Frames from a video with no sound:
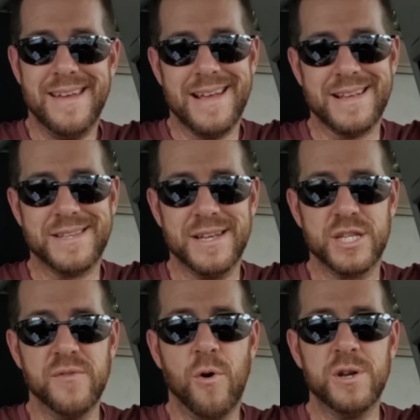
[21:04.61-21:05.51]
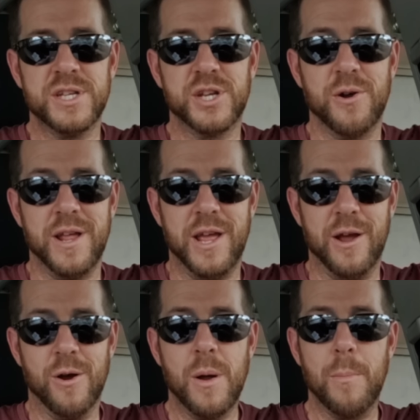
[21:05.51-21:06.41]
He says, divorce attorney
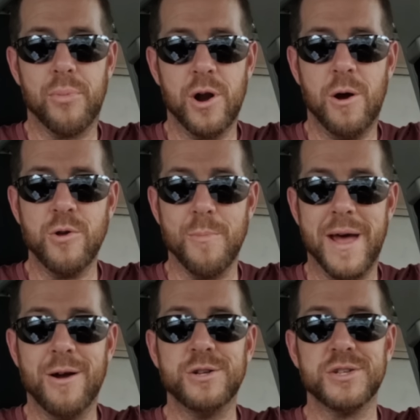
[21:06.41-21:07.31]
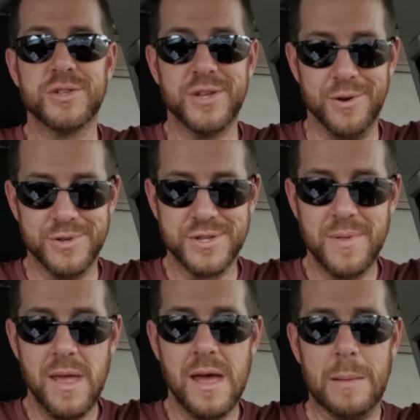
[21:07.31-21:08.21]
here, bro, your marriage is toast.
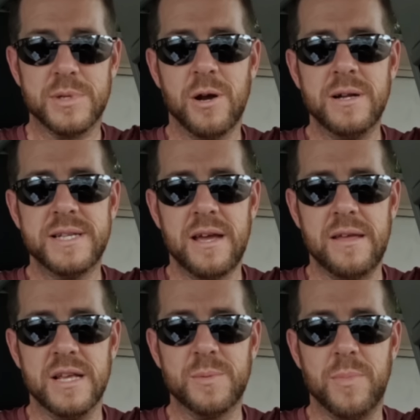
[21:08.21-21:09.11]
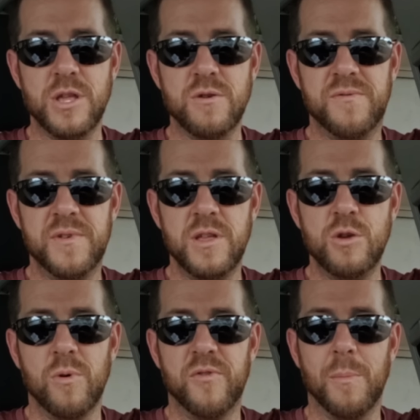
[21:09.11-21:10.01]
I'm sorry to tell you this, but
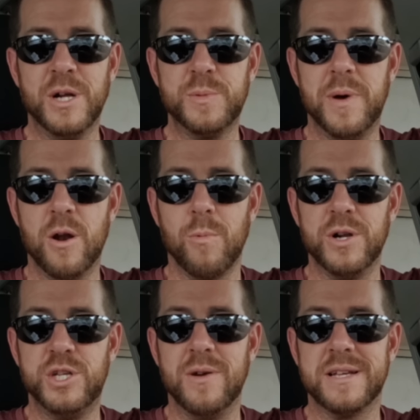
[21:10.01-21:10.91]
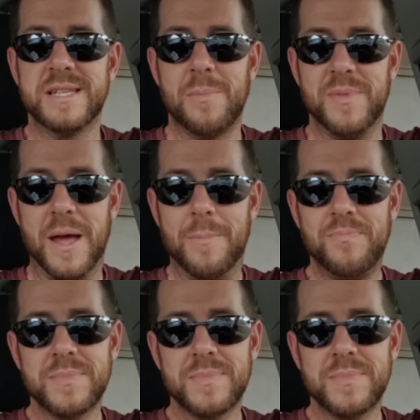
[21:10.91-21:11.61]
you will feel much better once you accept that.